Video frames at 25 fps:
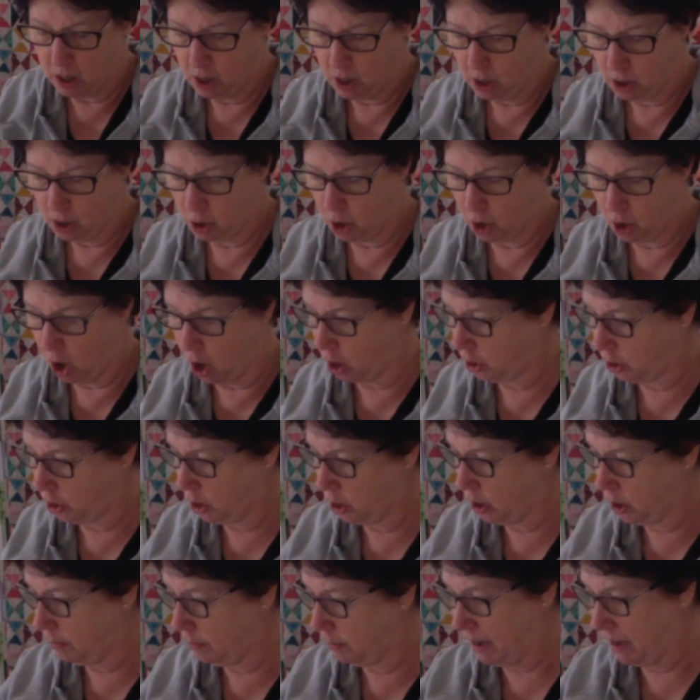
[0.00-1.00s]

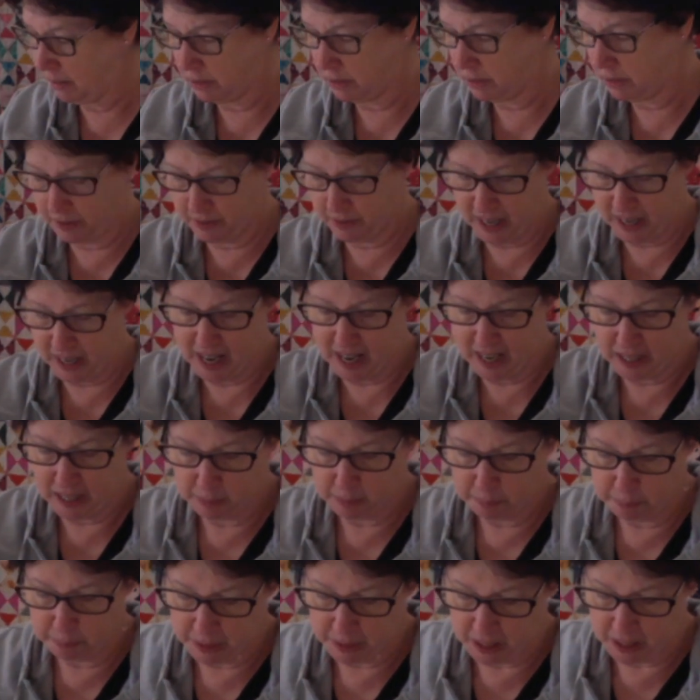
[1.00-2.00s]
longer amounts of
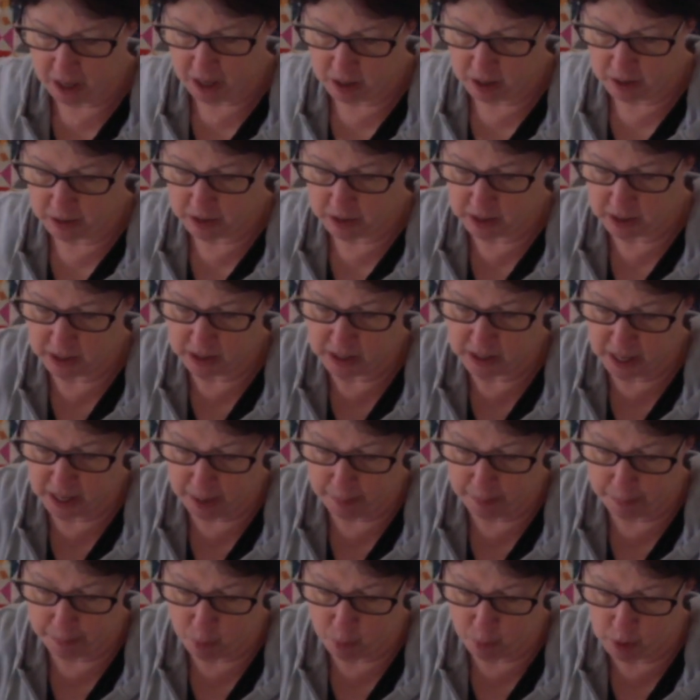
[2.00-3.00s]
time because at
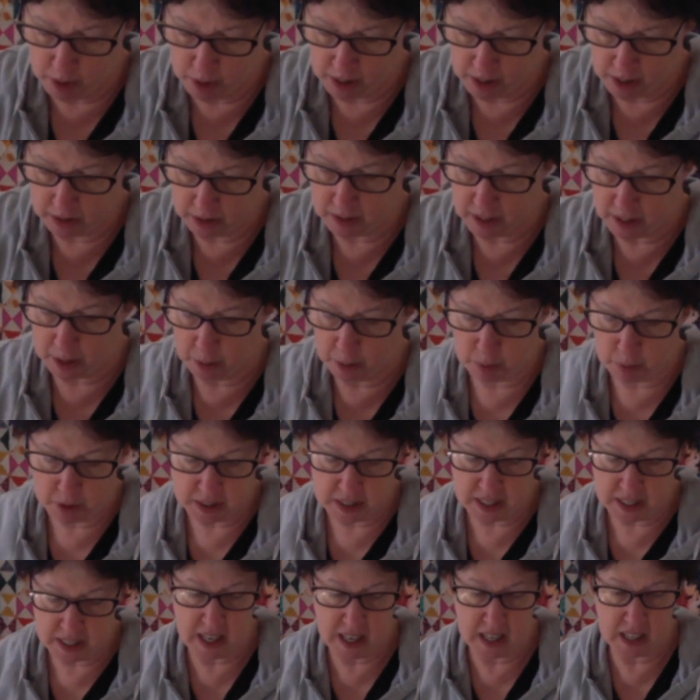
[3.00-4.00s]
that point they were
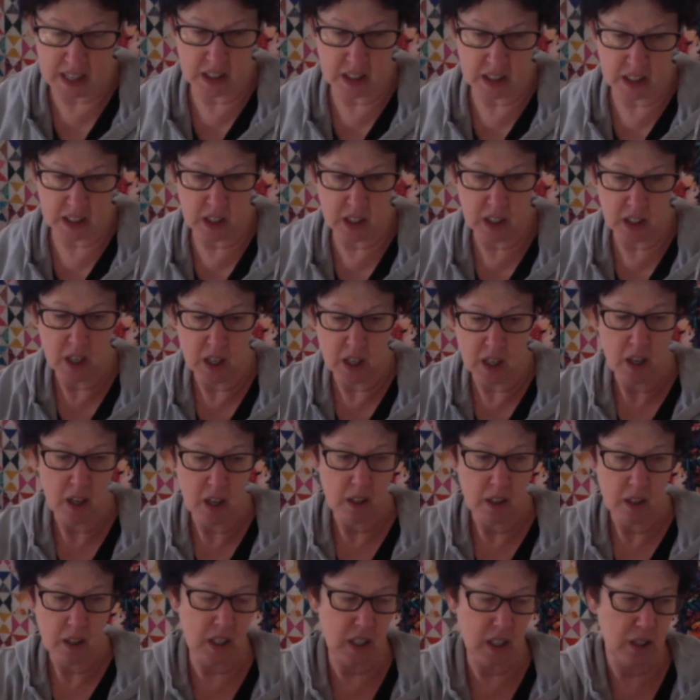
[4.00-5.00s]
saying that
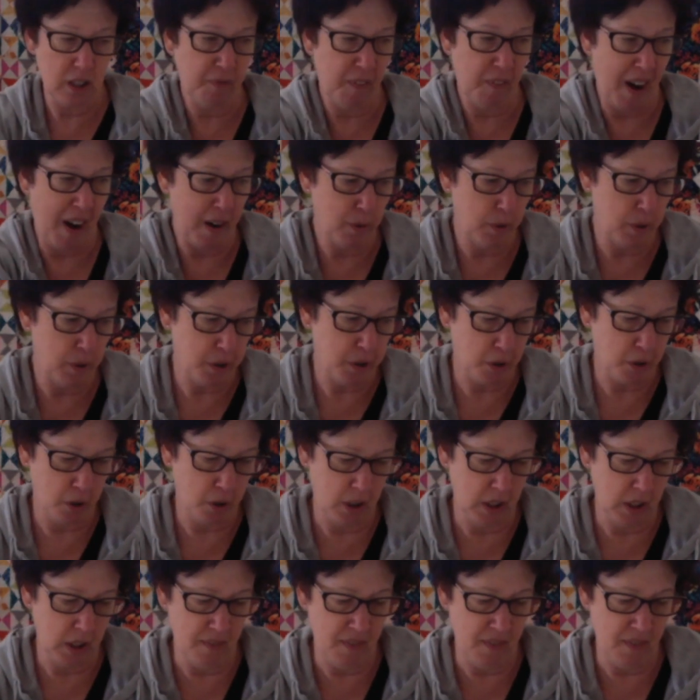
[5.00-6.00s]
this virus could
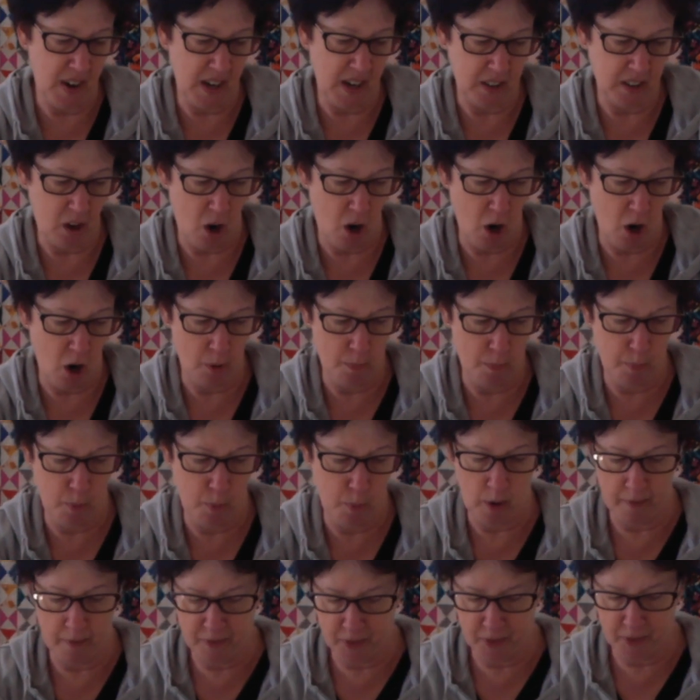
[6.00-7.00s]
live on
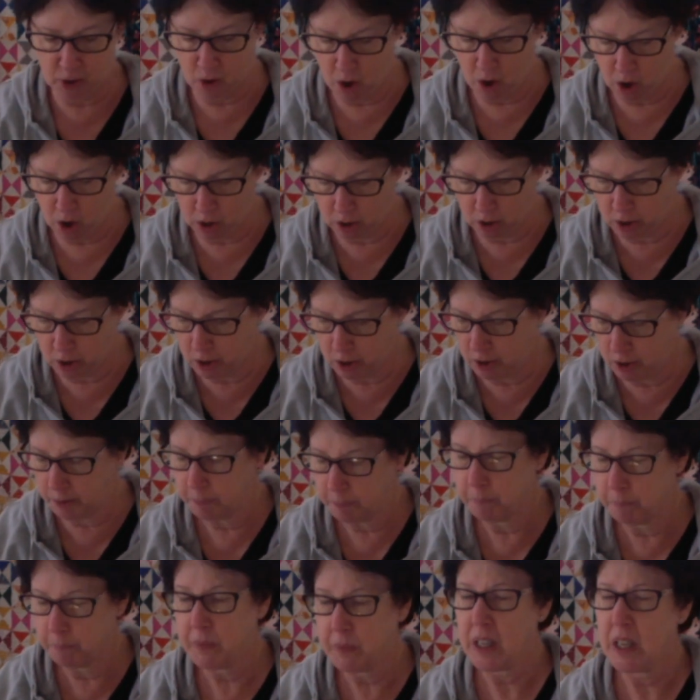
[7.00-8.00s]
cardboard for longer.
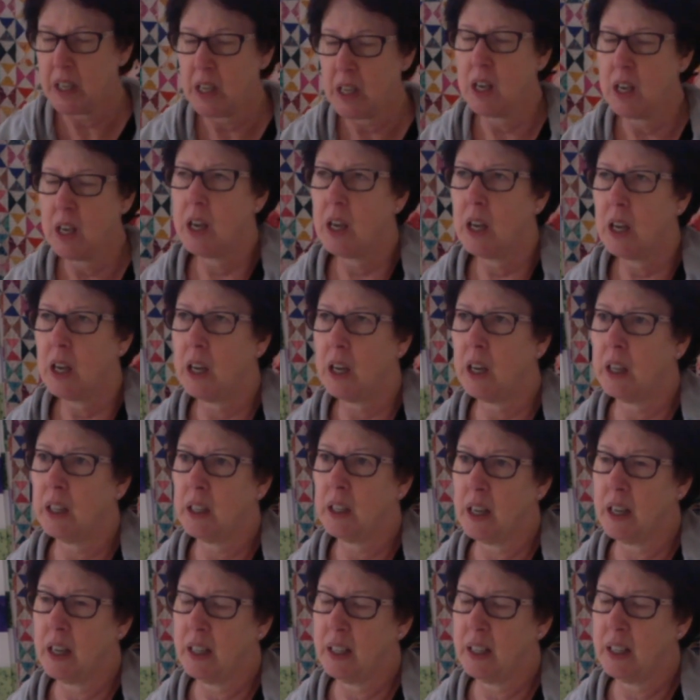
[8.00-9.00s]

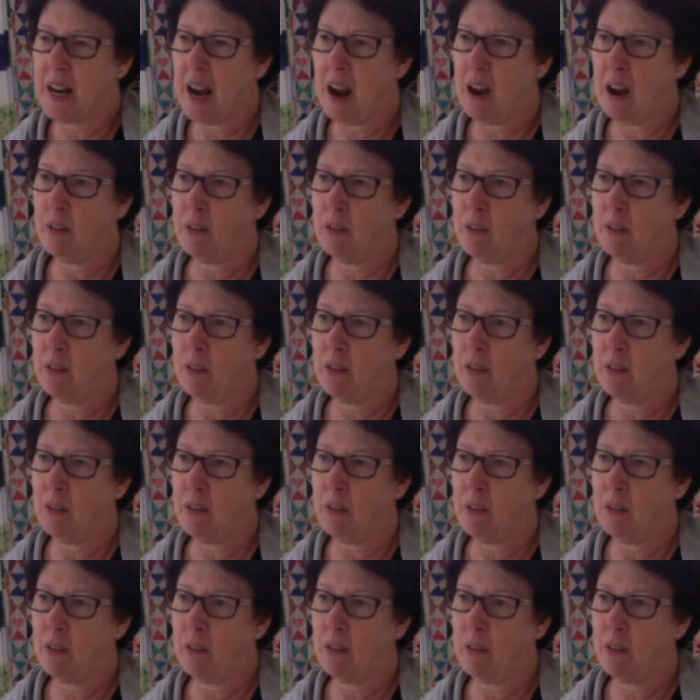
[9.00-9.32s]
And now